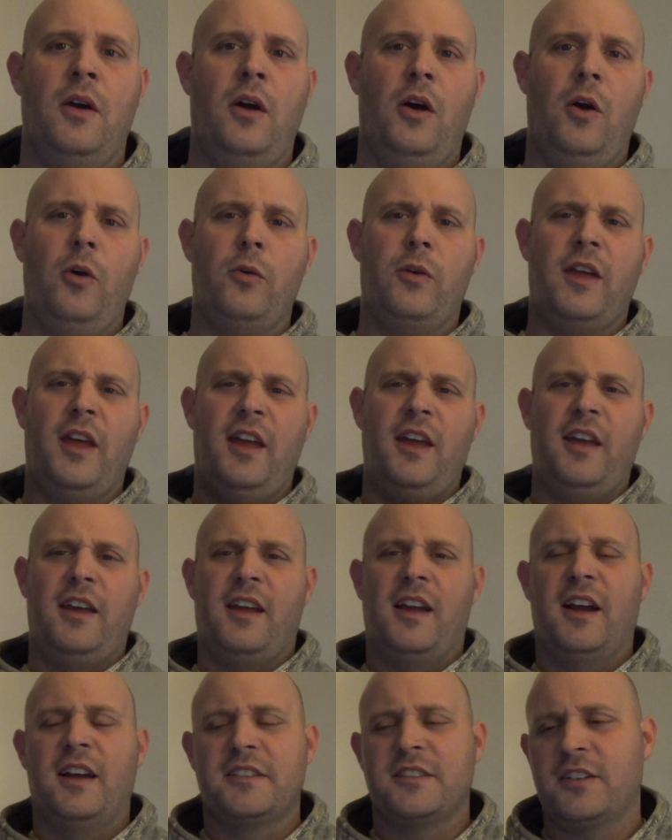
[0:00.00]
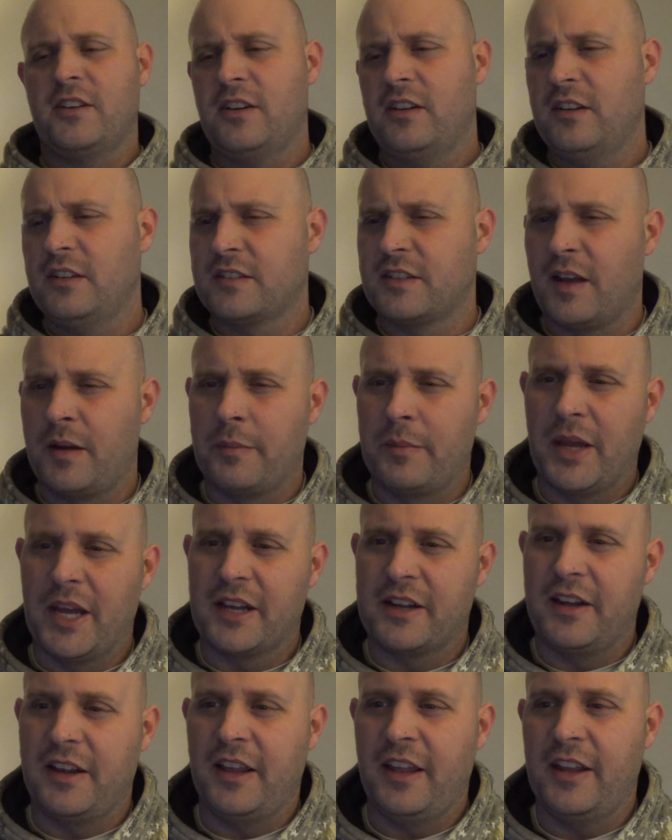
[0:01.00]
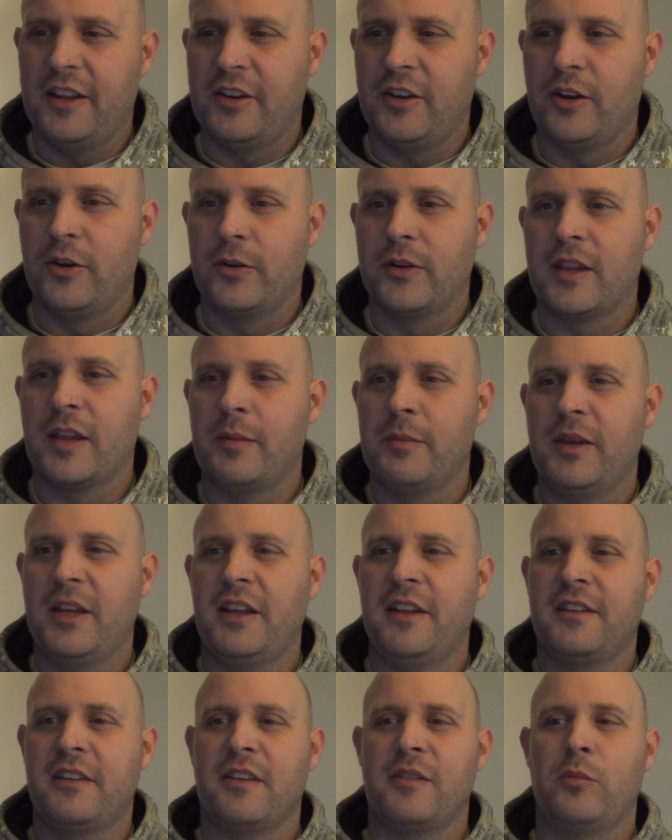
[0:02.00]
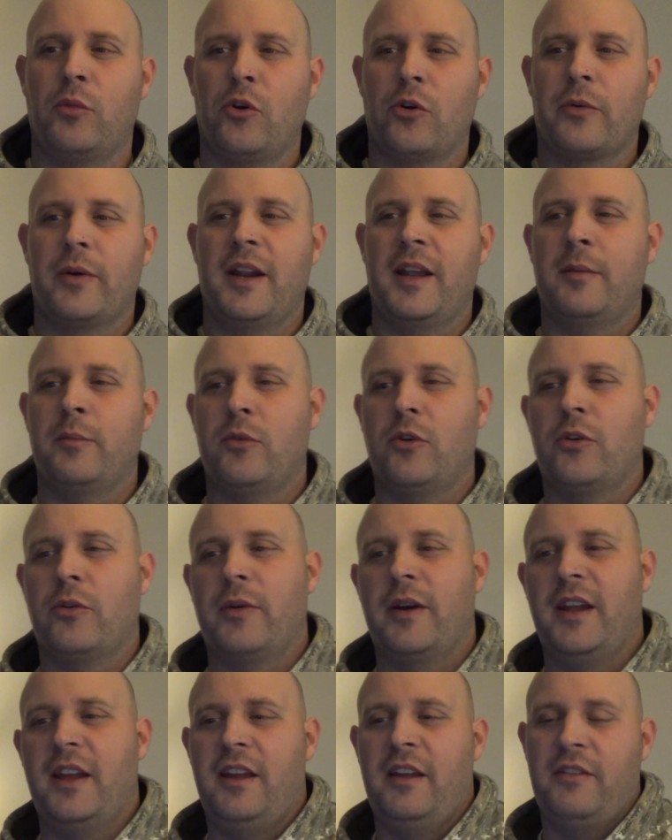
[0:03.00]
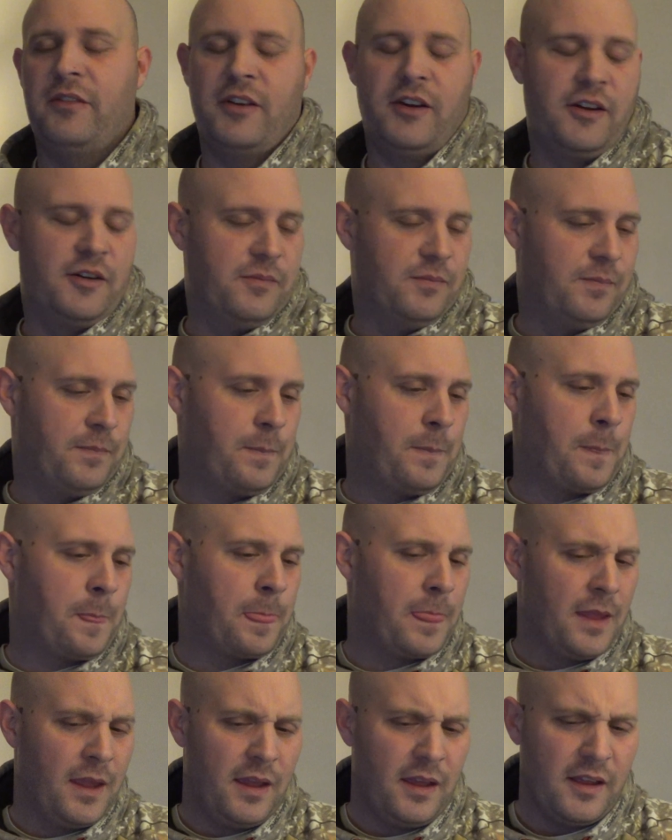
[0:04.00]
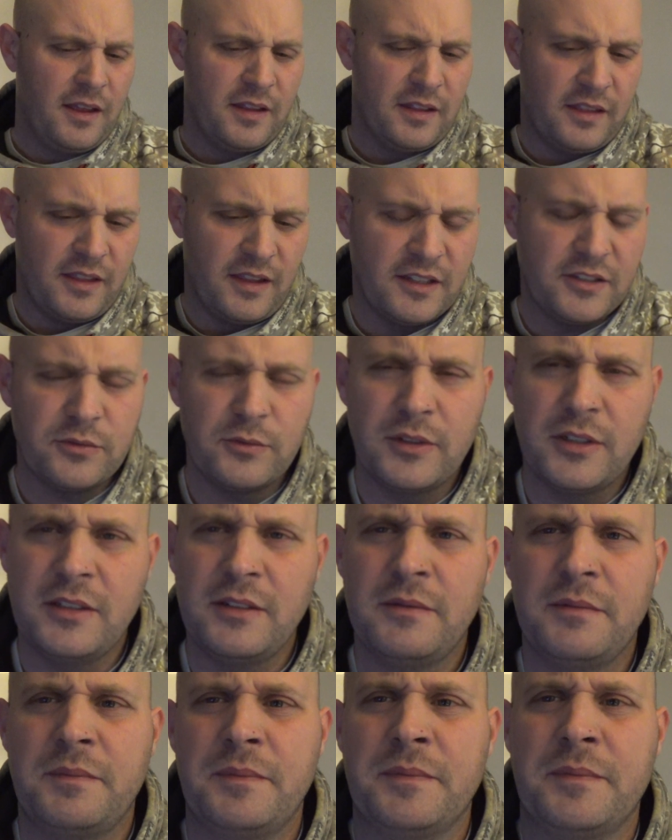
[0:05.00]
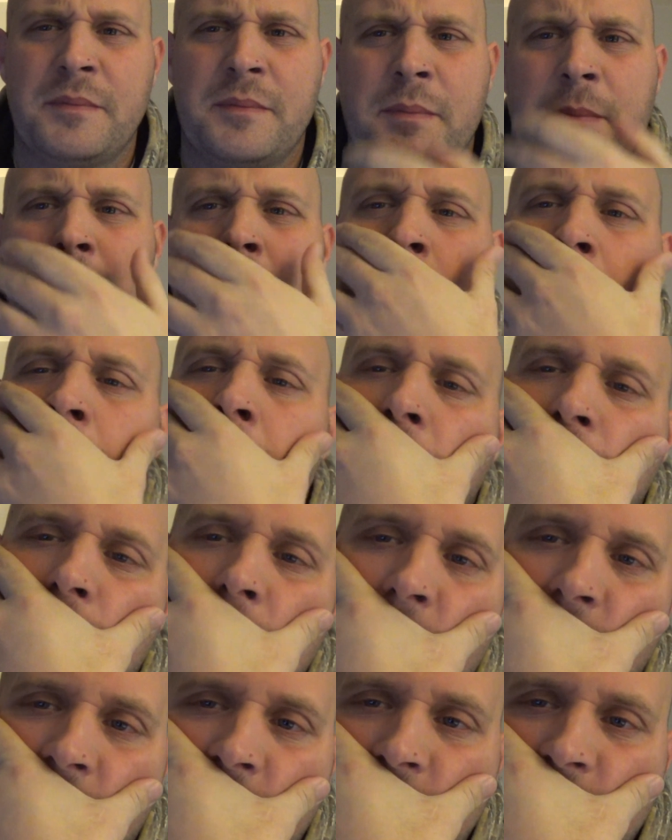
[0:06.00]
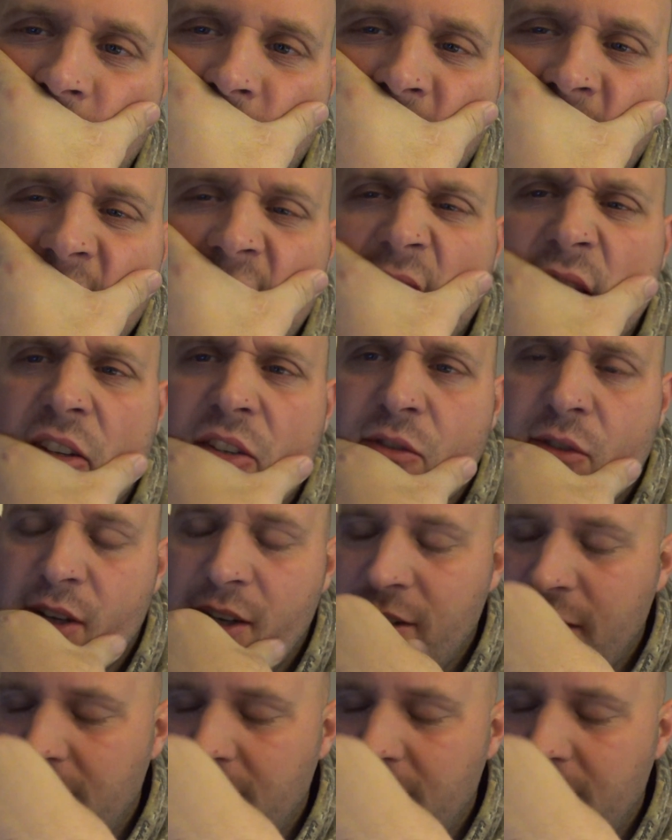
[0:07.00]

Okay, guys and girls, I'm back again. You know what that means. It's more rant, more rave. This one, I'm kind of close right